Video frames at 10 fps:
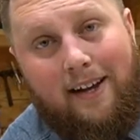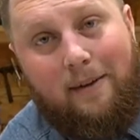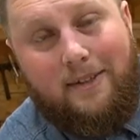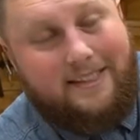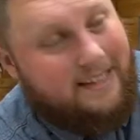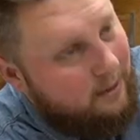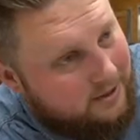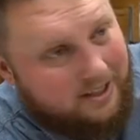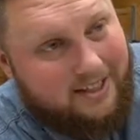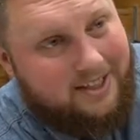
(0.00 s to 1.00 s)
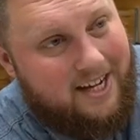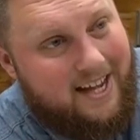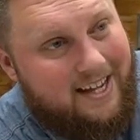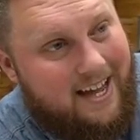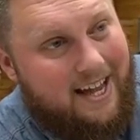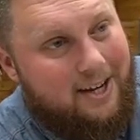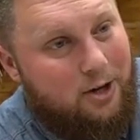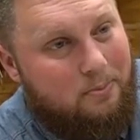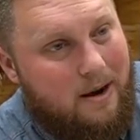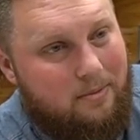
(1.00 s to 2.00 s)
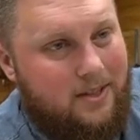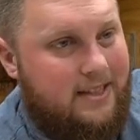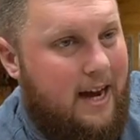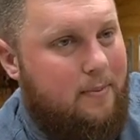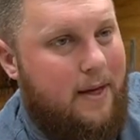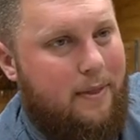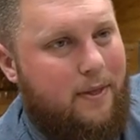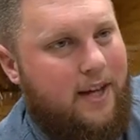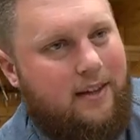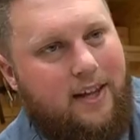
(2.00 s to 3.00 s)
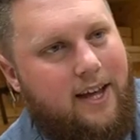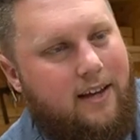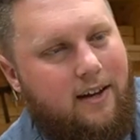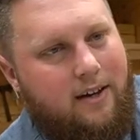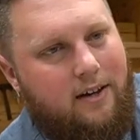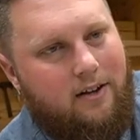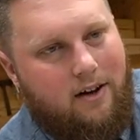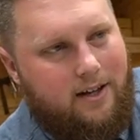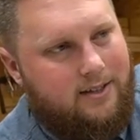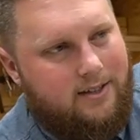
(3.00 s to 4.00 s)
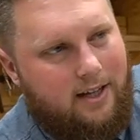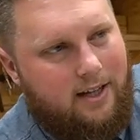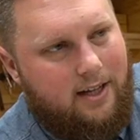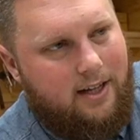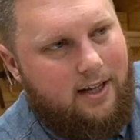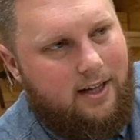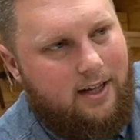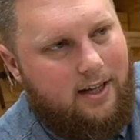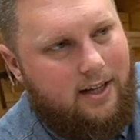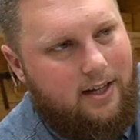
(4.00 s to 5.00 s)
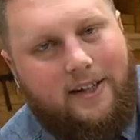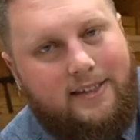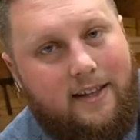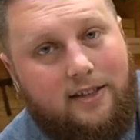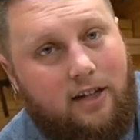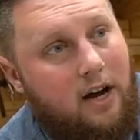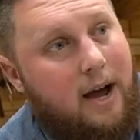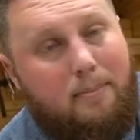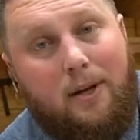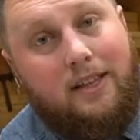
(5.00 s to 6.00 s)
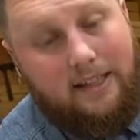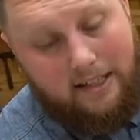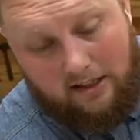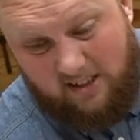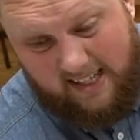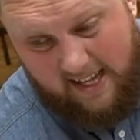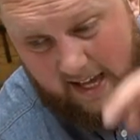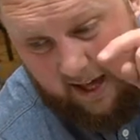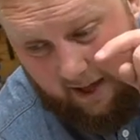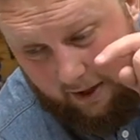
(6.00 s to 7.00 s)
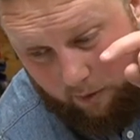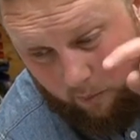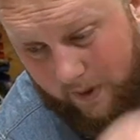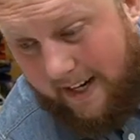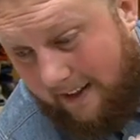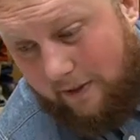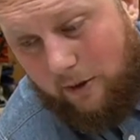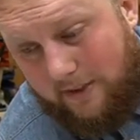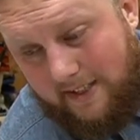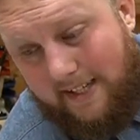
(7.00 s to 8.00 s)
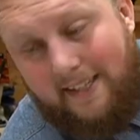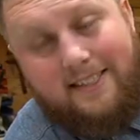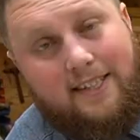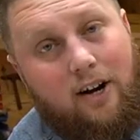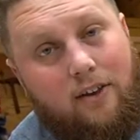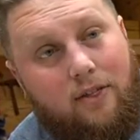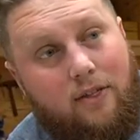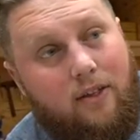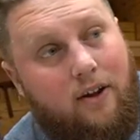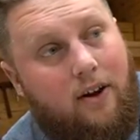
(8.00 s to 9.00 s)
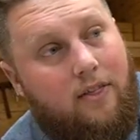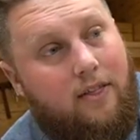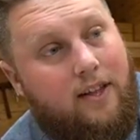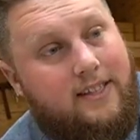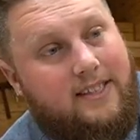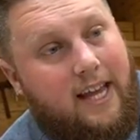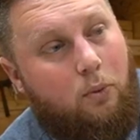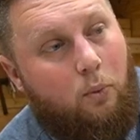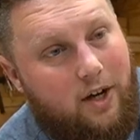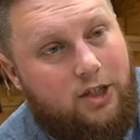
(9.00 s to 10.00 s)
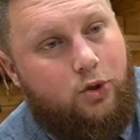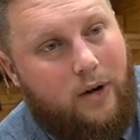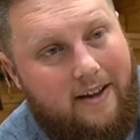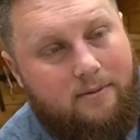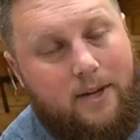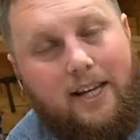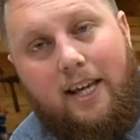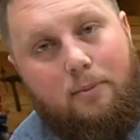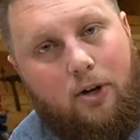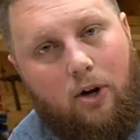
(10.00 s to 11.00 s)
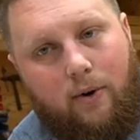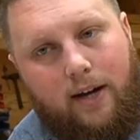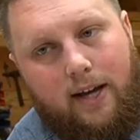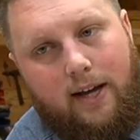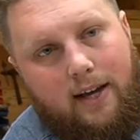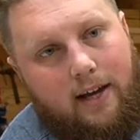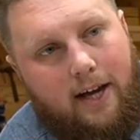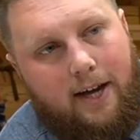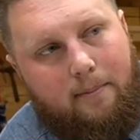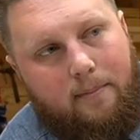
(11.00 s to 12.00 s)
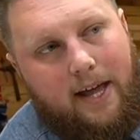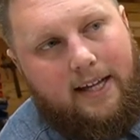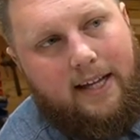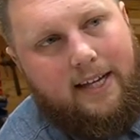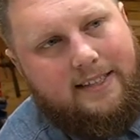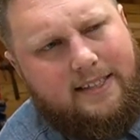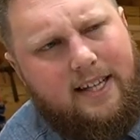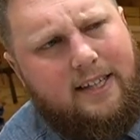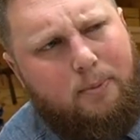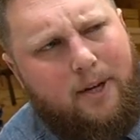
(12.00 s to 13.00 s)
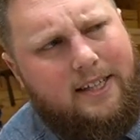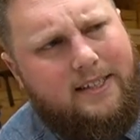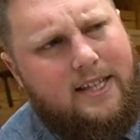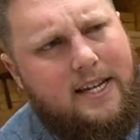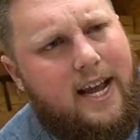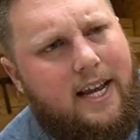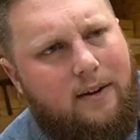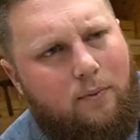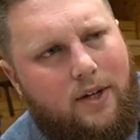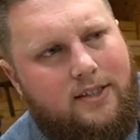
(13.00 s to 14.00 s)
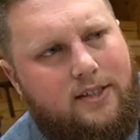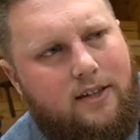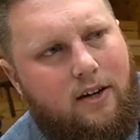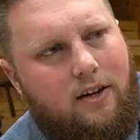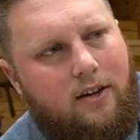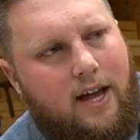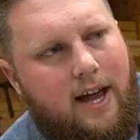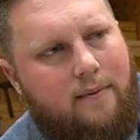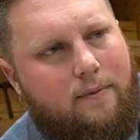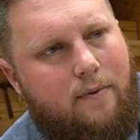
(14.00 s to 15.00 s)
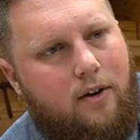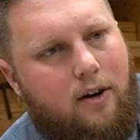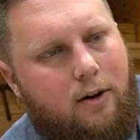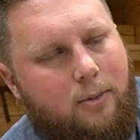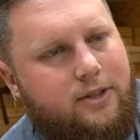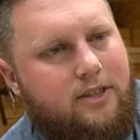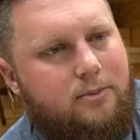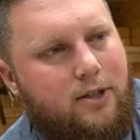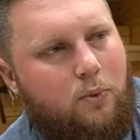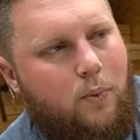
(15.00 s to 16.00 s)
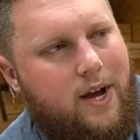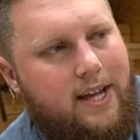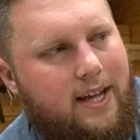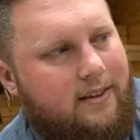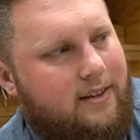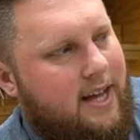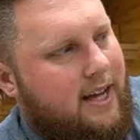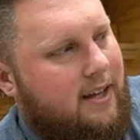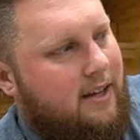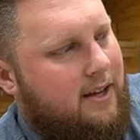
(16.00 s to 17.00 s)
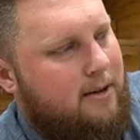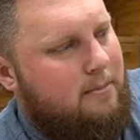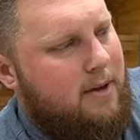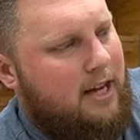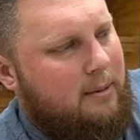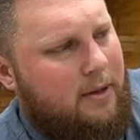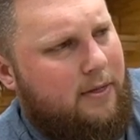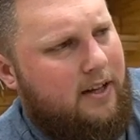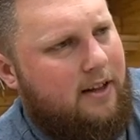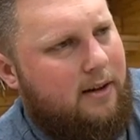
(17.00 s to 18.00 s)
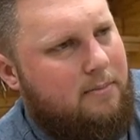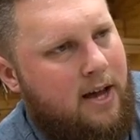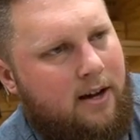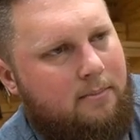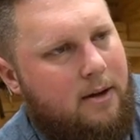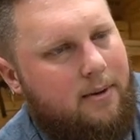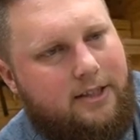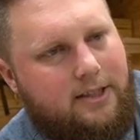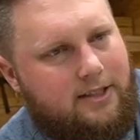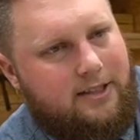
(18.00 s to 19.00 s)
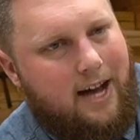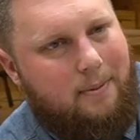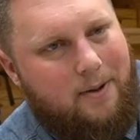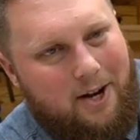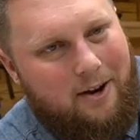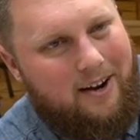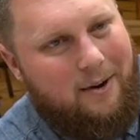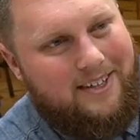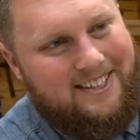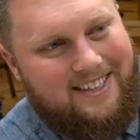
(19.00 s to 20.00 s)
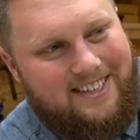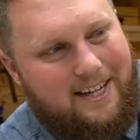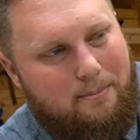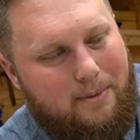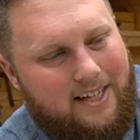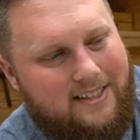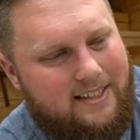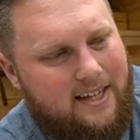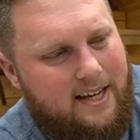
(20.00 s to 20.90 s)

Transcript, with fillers: I mean, it sounds cliche, and you probably typed that thinking like, oh, he's gonna keep going, you know, whether I say this or not, but literally reading those things are, are is like what drives me to keep going. Um, and, it, and it sucks because the negative ones have almost as much weight in like making me think like, man, maybe I should stop, you know, and I wish it didn't, because